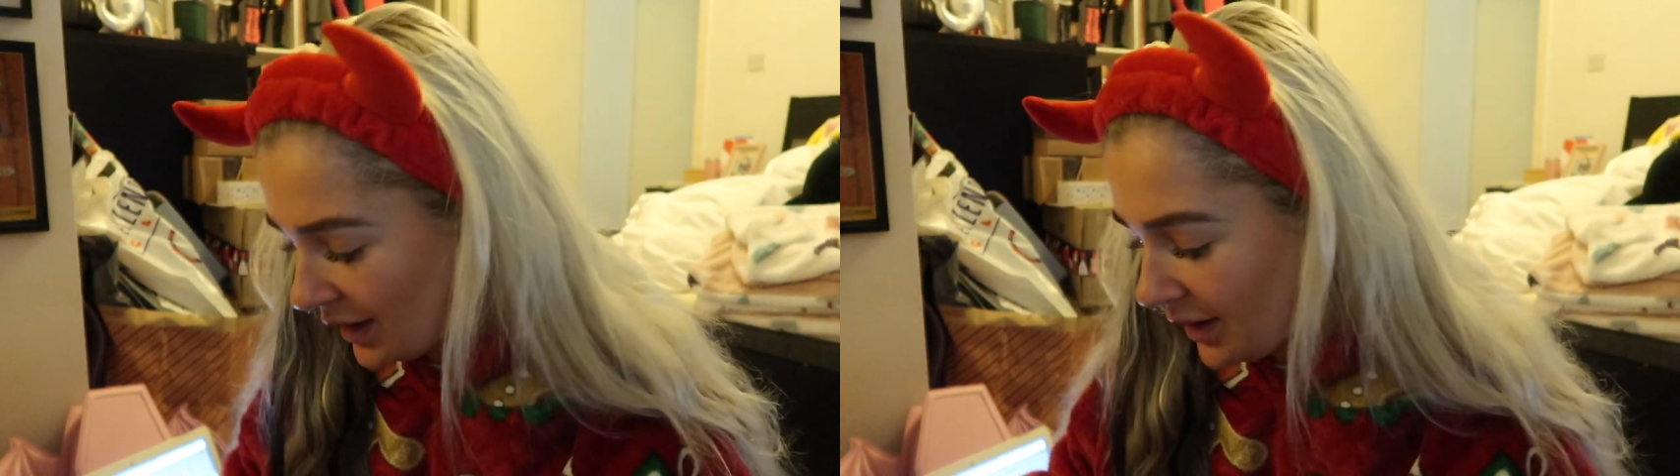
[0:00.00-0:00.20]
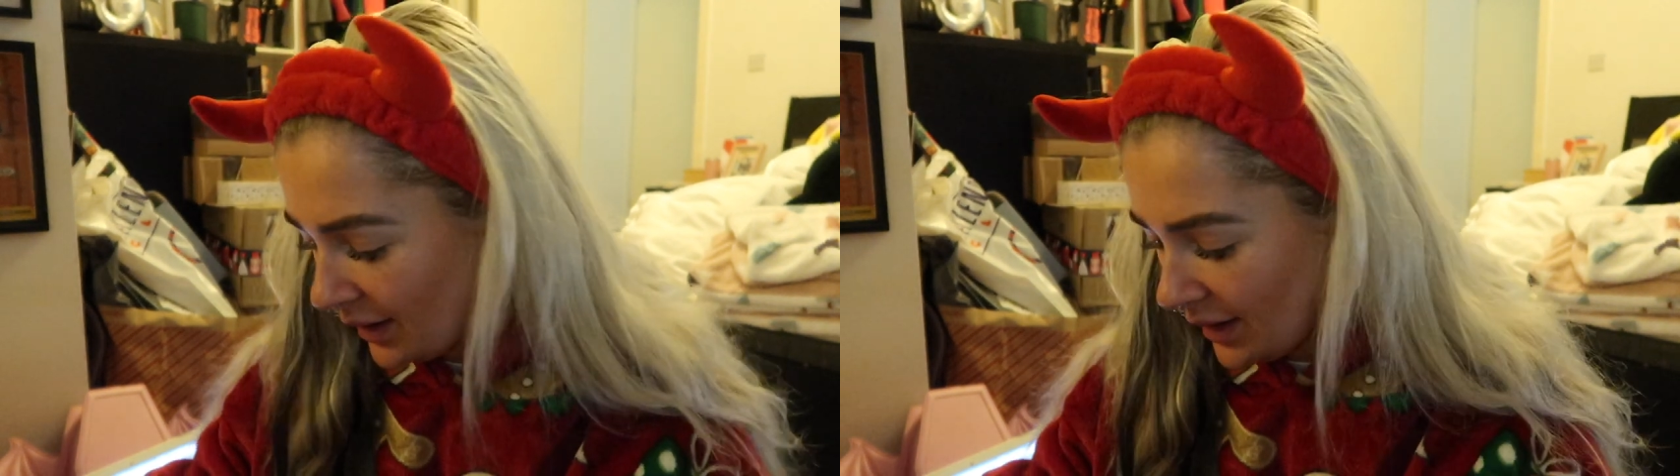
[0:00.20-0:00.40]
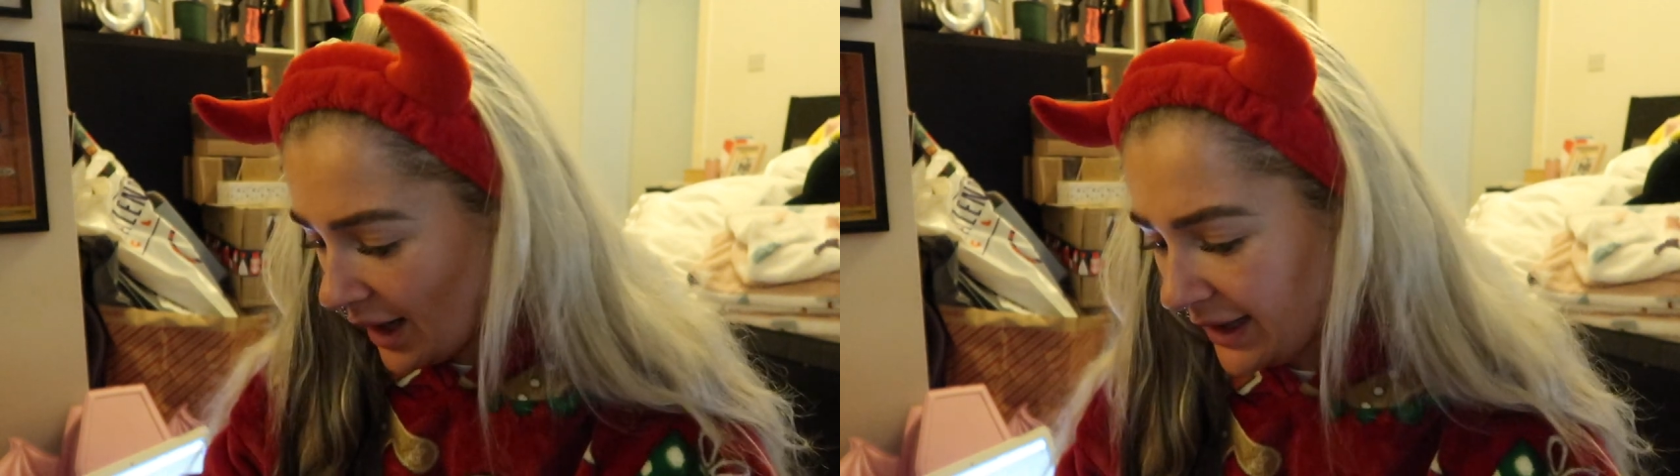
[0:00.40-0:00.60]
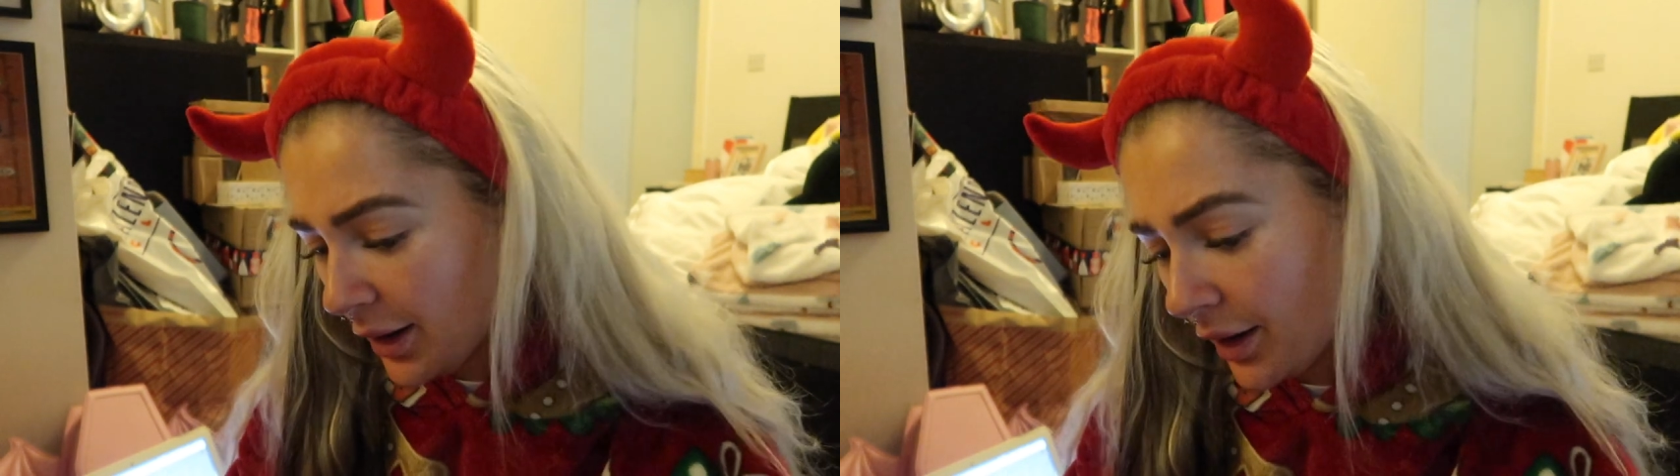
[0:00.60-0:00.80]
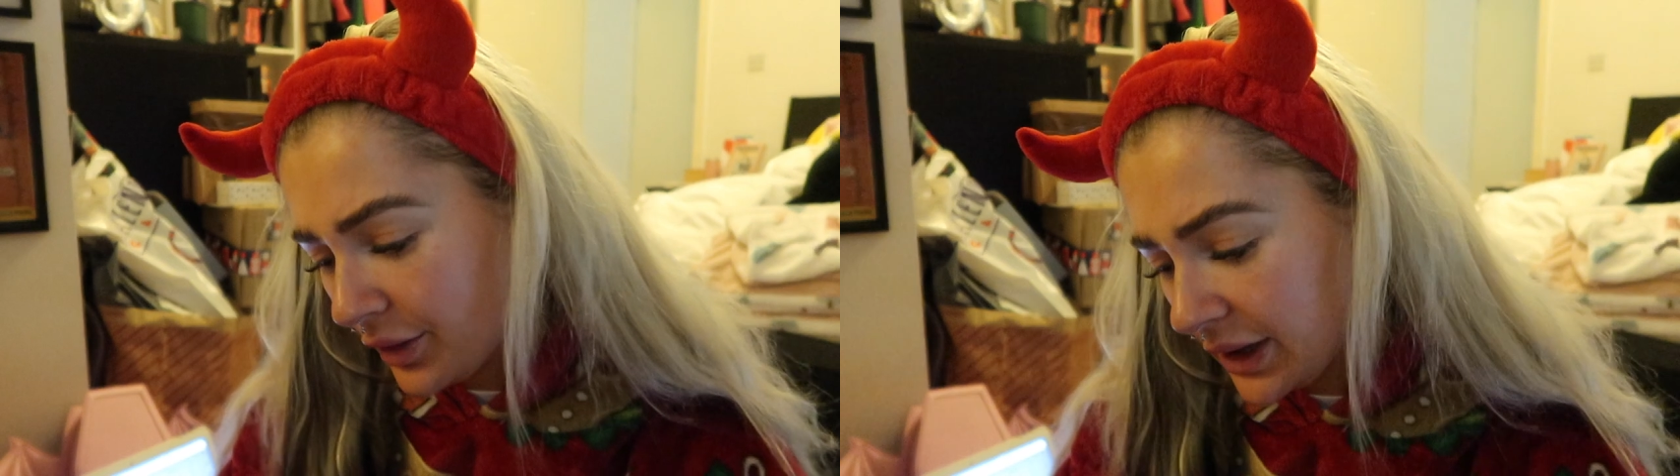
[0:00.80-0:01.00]
And now
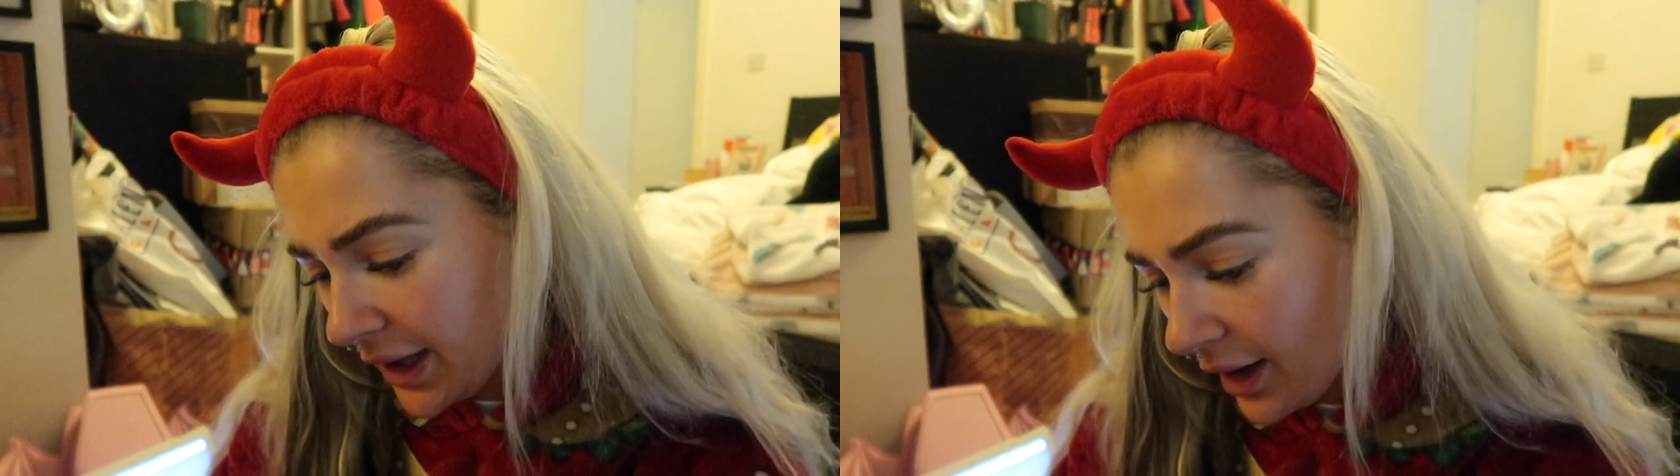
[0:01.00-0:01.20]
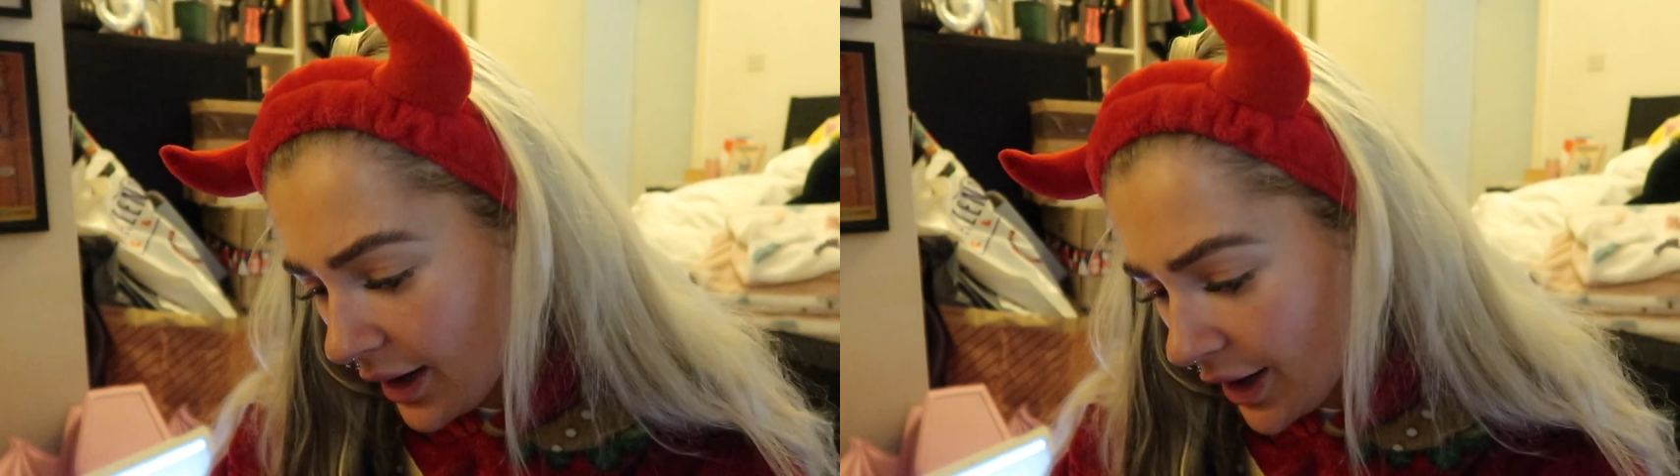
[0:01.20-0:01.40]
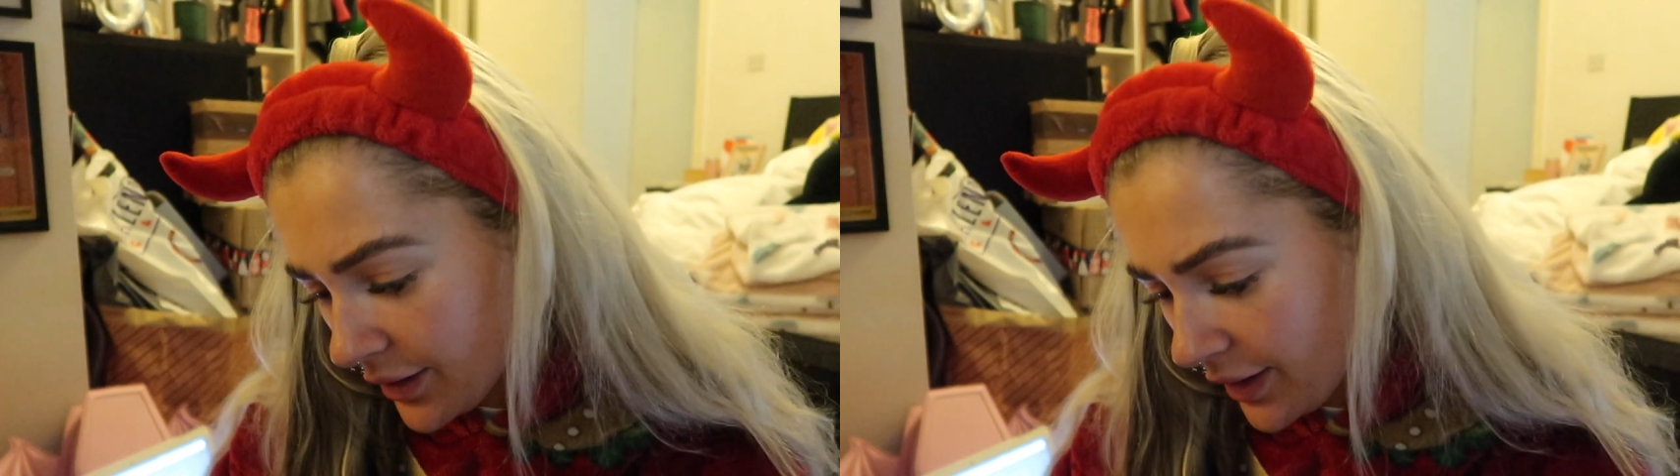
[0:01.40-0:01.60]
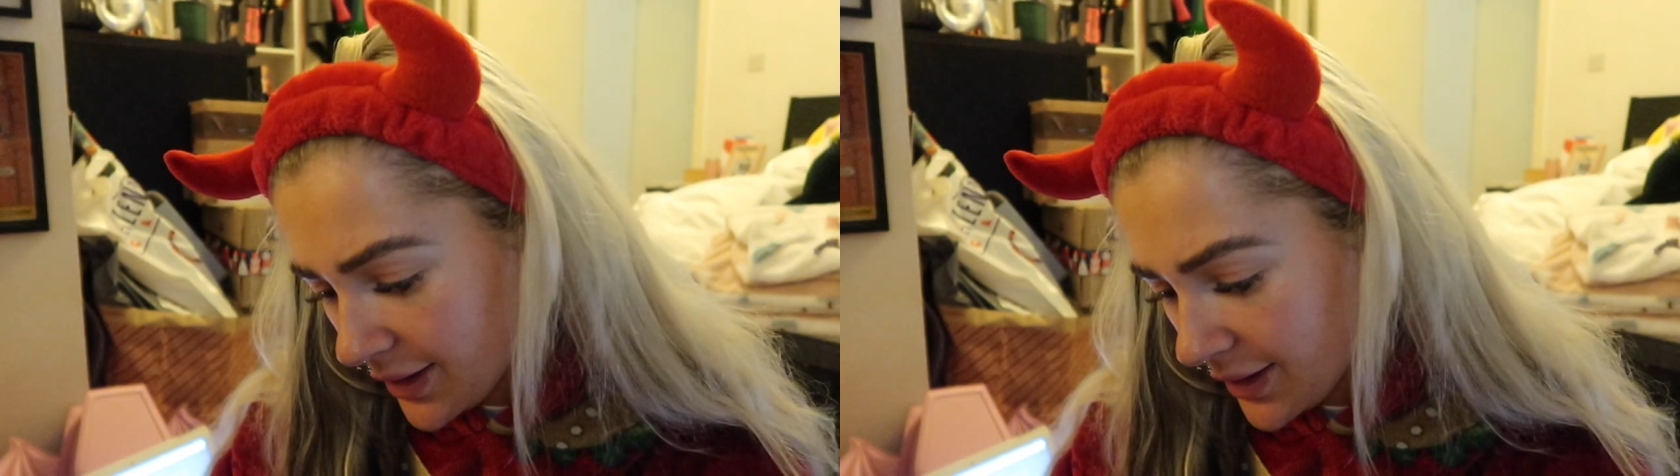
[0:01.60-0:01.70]
I really hope that